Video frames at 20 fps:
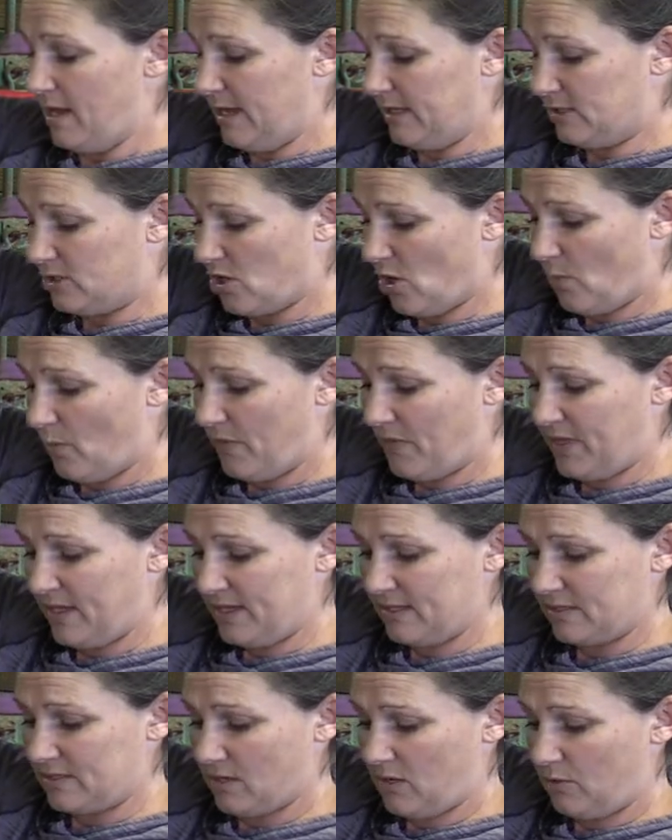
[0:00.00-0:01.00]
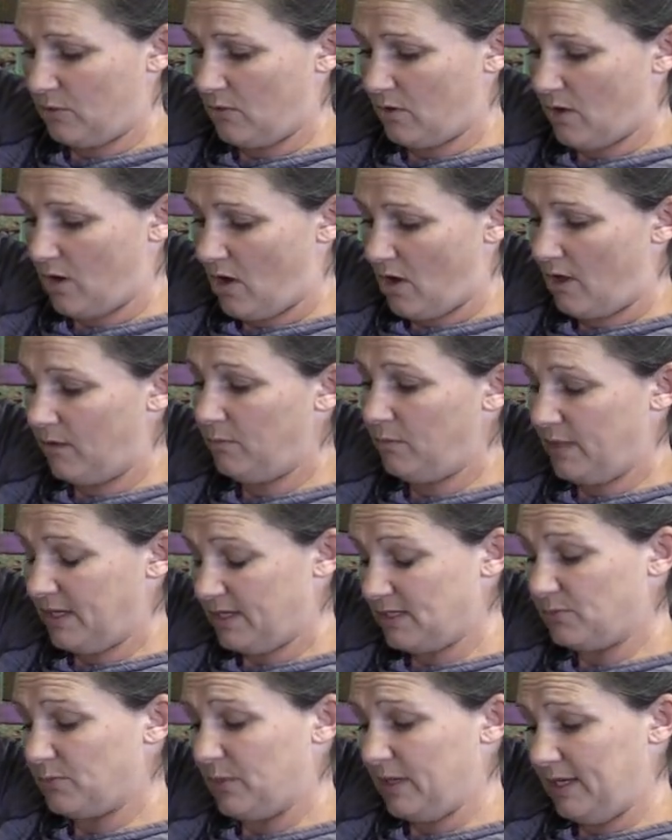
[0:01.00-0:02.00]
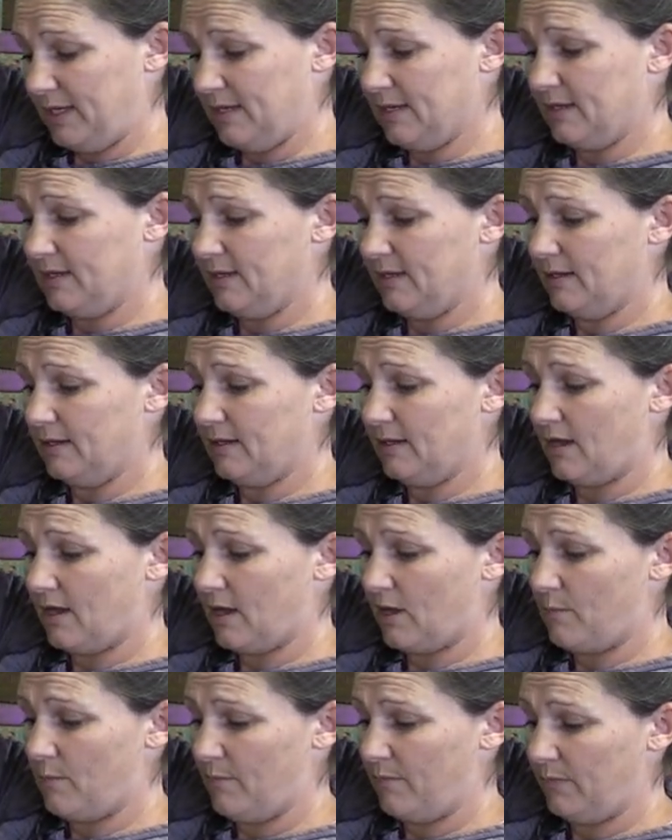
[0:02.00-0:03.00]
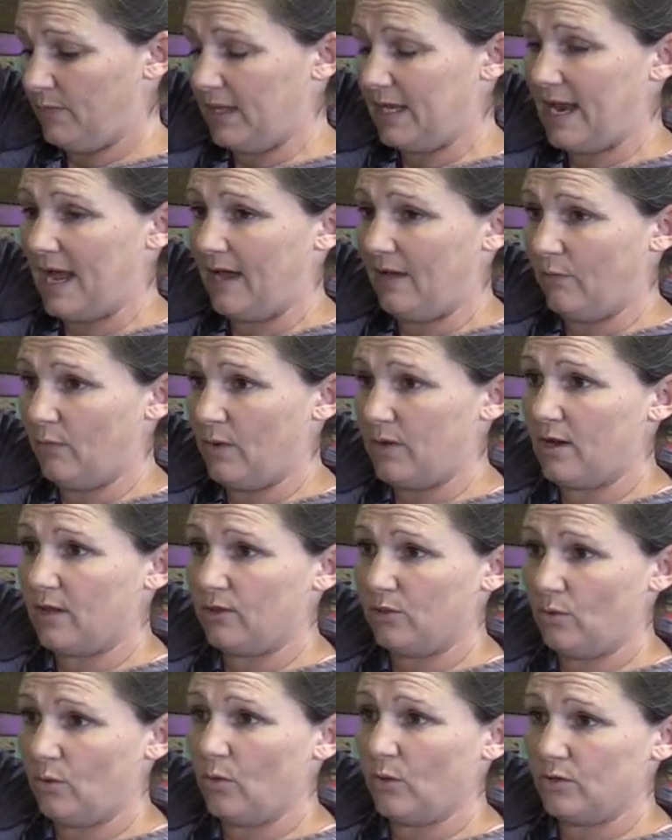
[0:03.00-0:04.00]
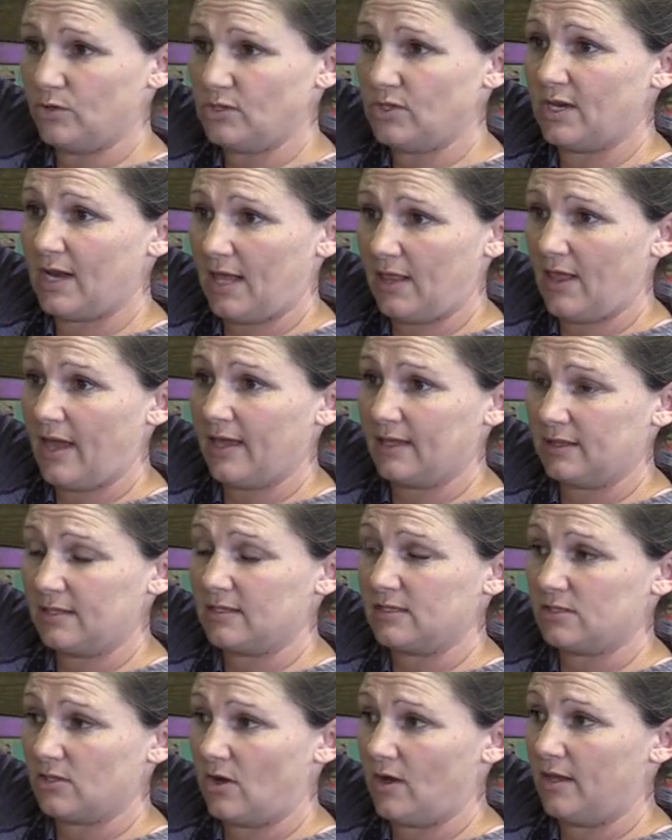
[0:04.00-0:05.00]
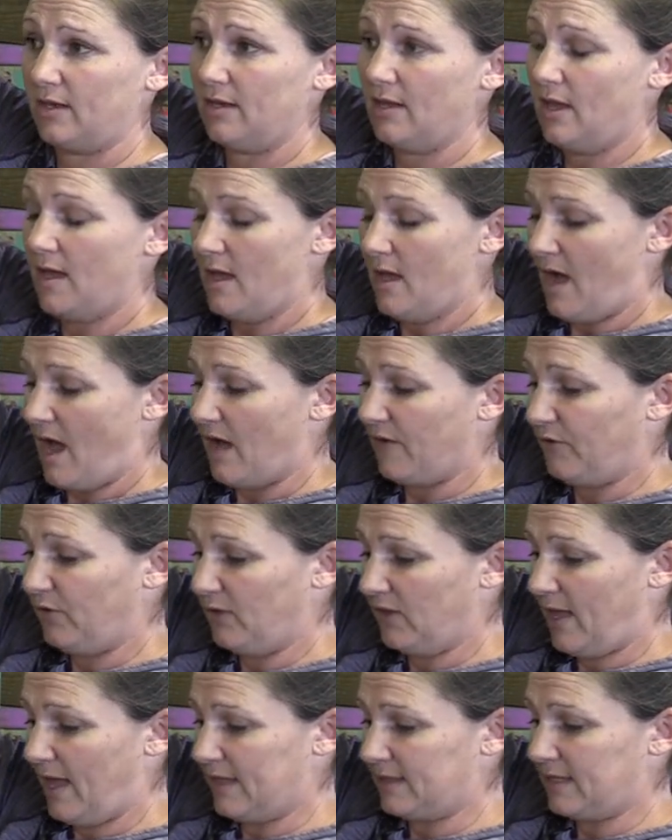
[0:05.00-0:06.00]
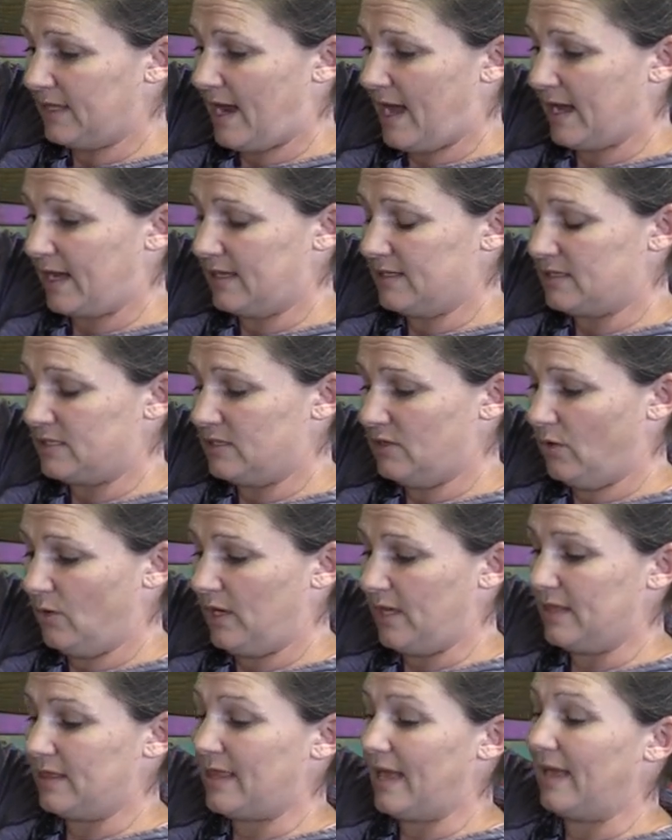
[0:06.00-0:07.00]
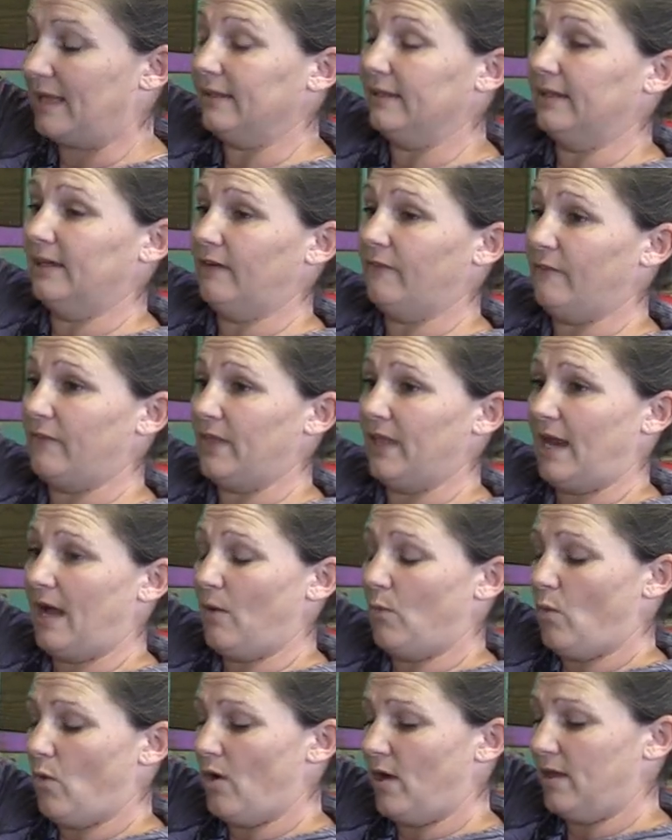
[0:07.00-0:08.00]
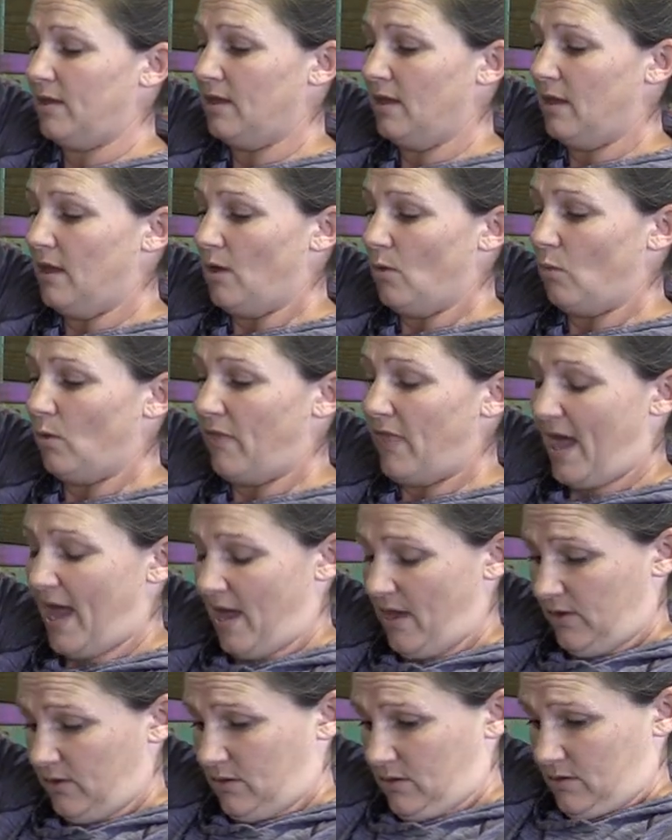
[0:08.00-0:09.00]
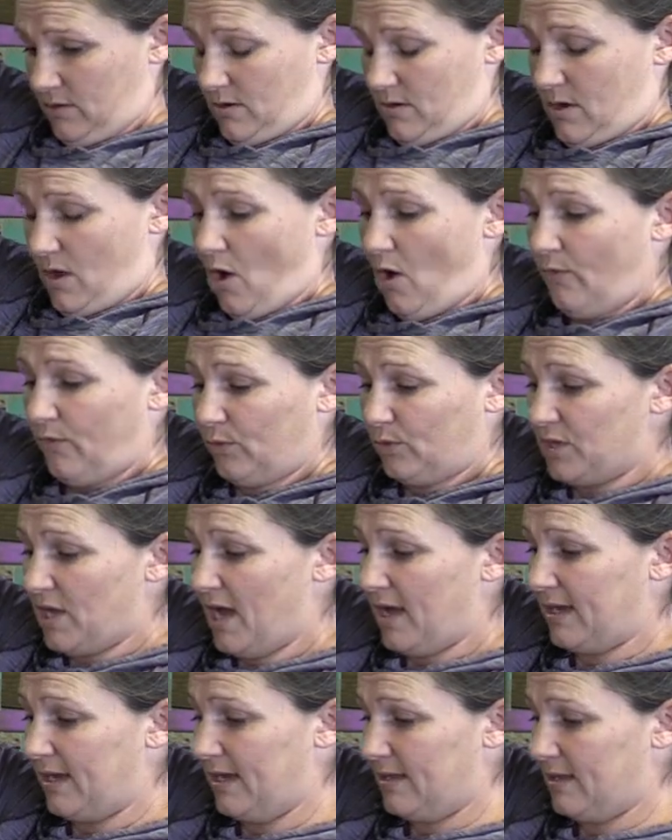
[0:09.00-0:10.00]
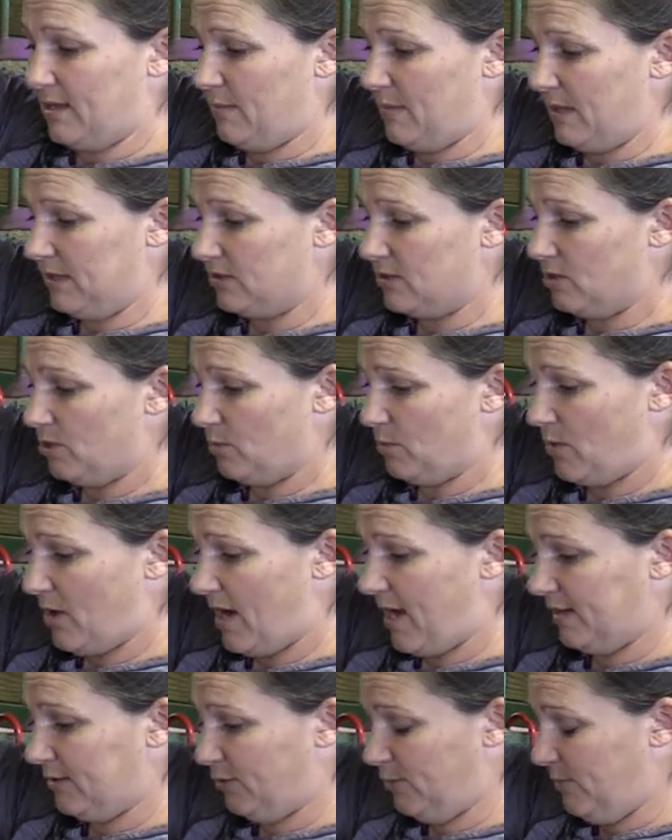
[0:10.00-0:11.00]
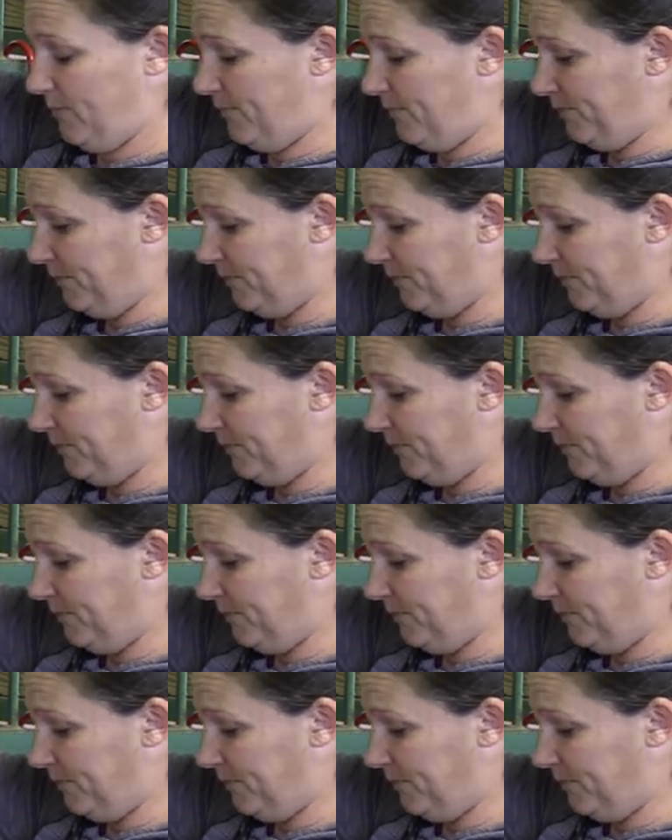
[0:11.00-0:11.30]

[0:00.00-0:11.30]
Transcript: And so with this on, on Bixby, um, and I have one other horse that I like this on. I feel like that I can still get that lift that I want without over tucking them into the bridle.